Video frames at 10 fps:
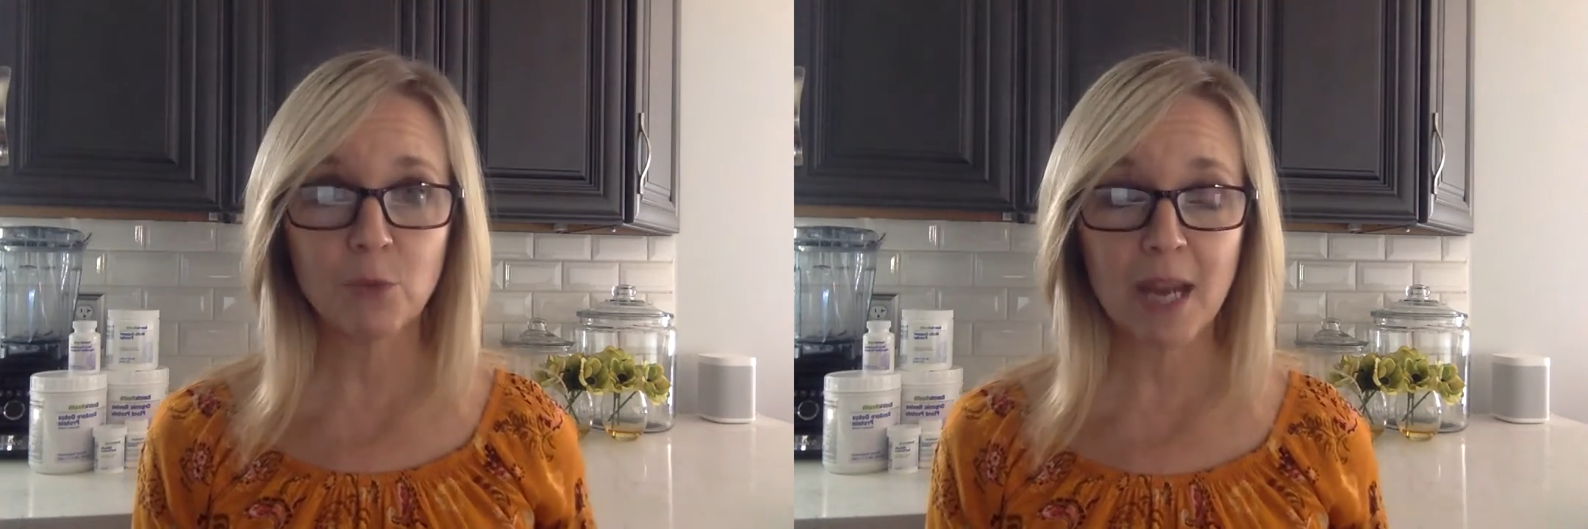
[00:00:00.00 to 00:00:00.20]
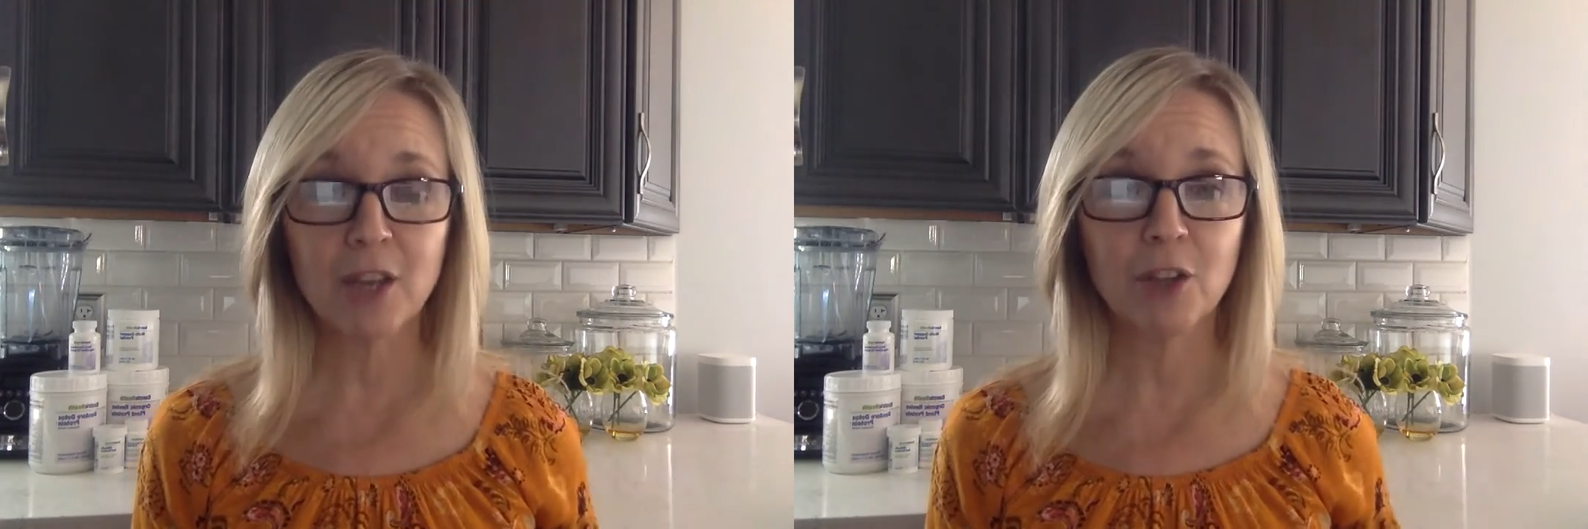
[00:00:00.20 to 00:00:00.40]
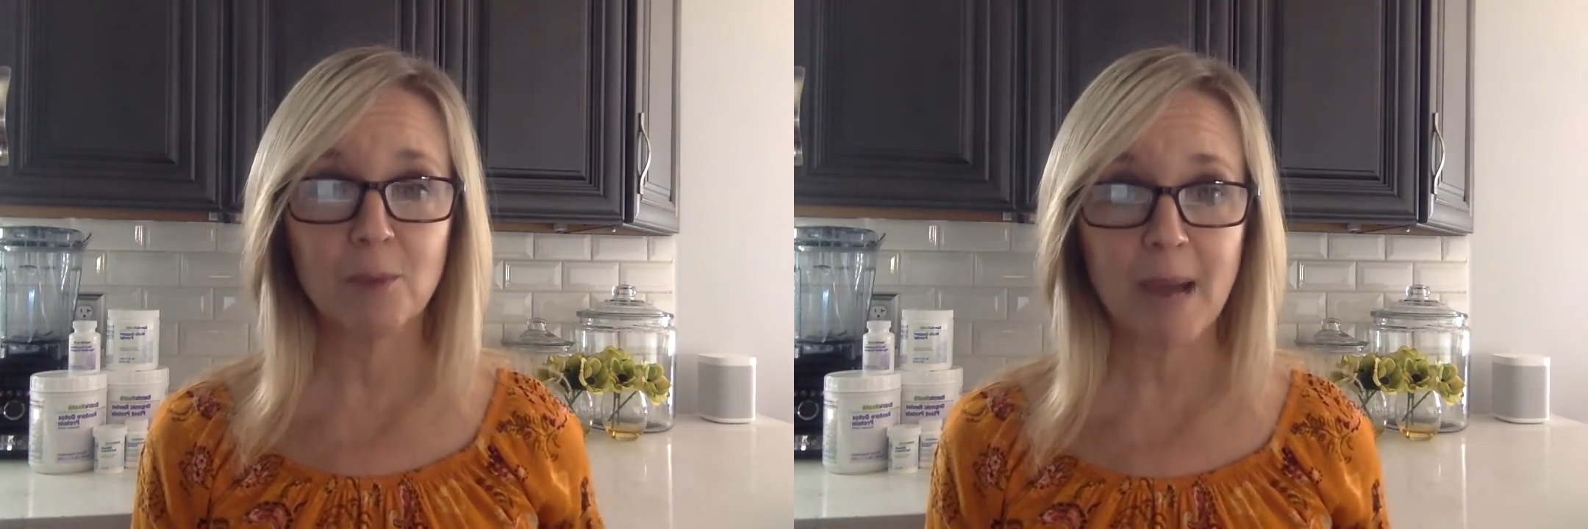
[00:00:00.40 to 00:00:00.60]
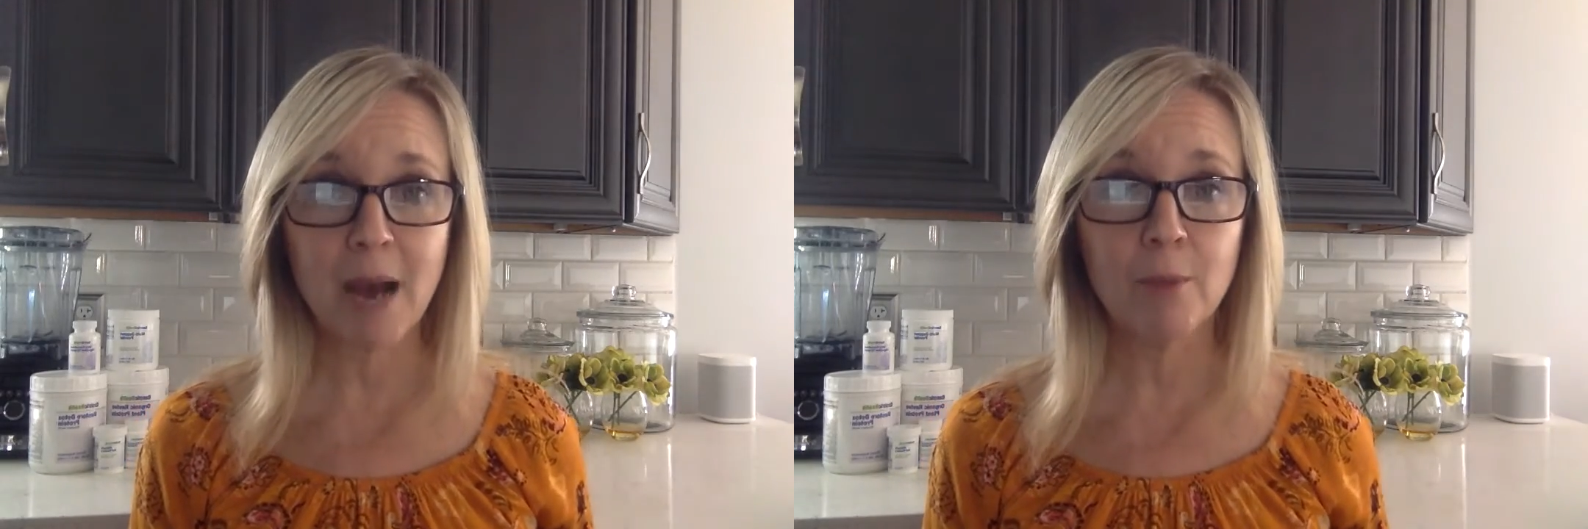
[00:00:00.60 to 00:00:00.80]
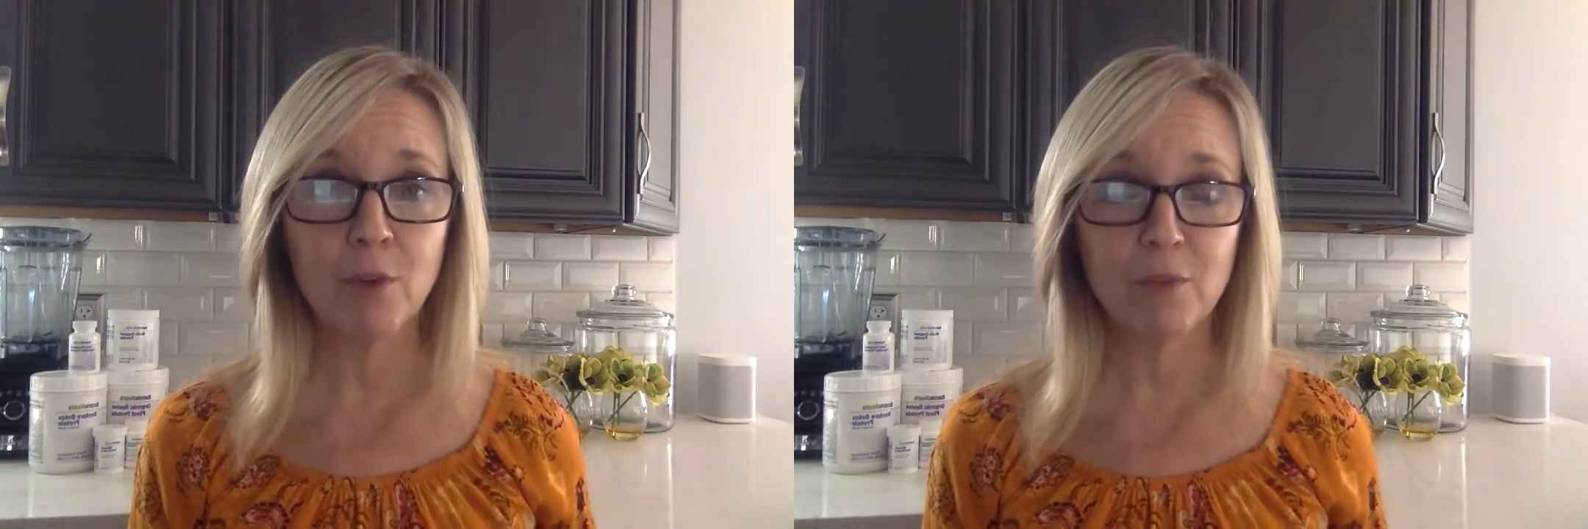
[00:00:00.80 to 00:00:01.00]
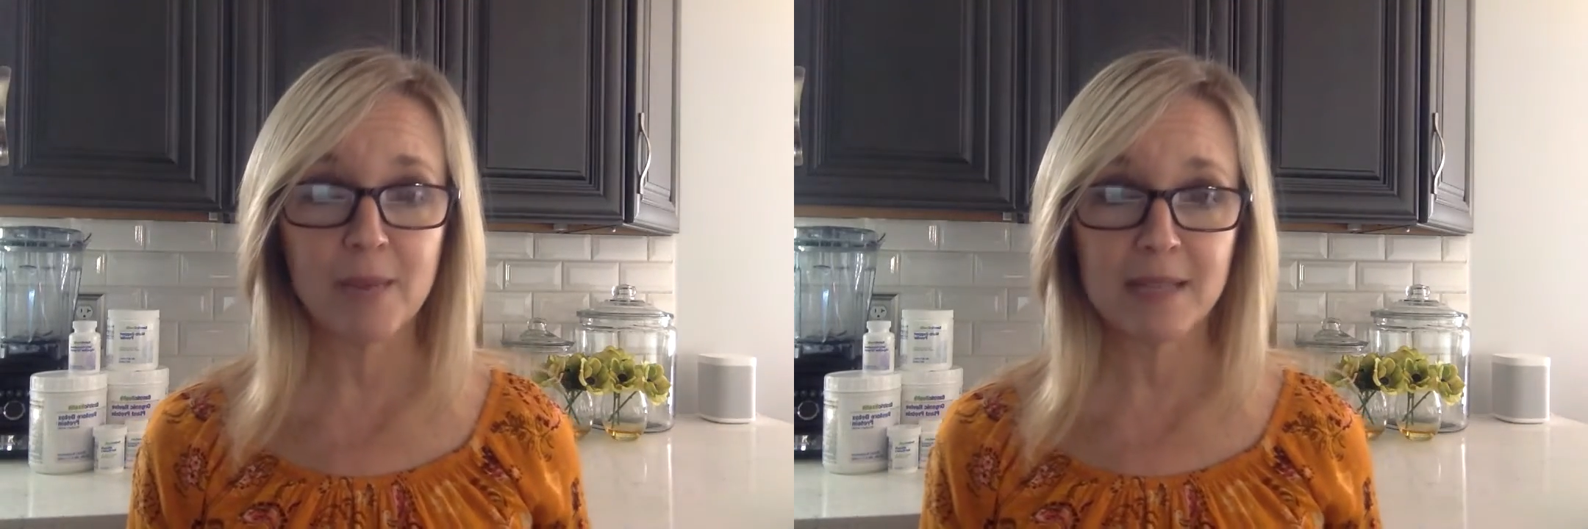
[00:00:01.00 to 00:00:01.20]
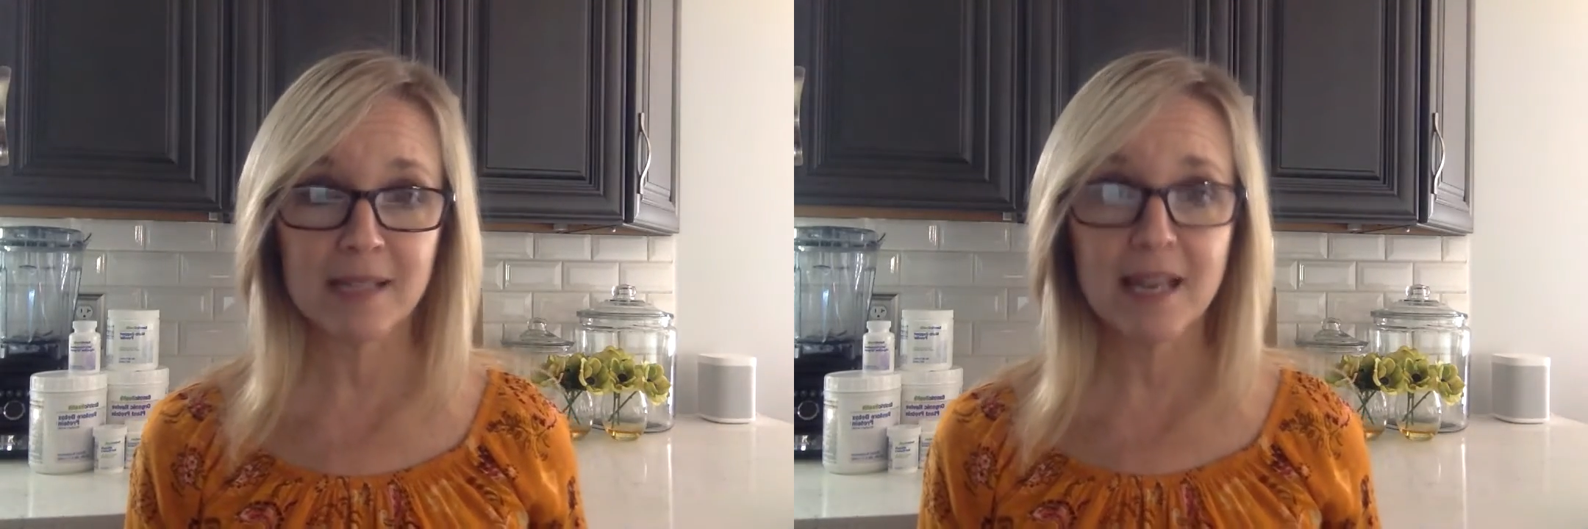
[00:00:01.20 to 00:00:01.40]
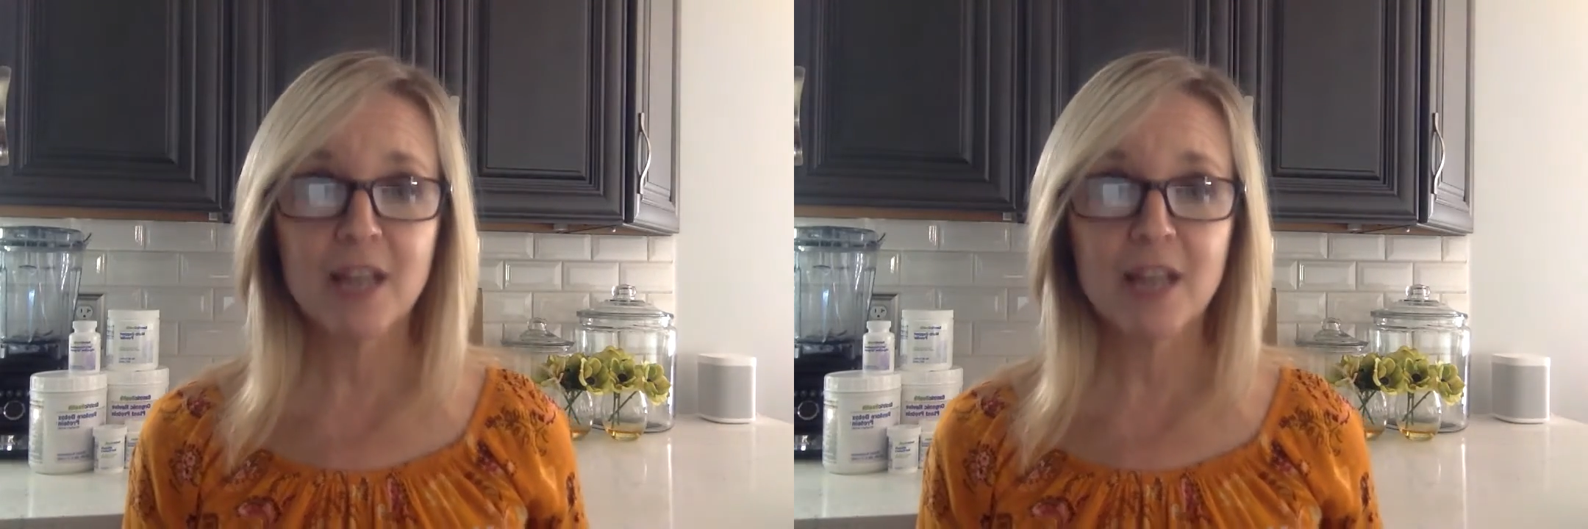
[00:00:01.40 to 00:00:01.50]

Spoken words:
regular bowel movements.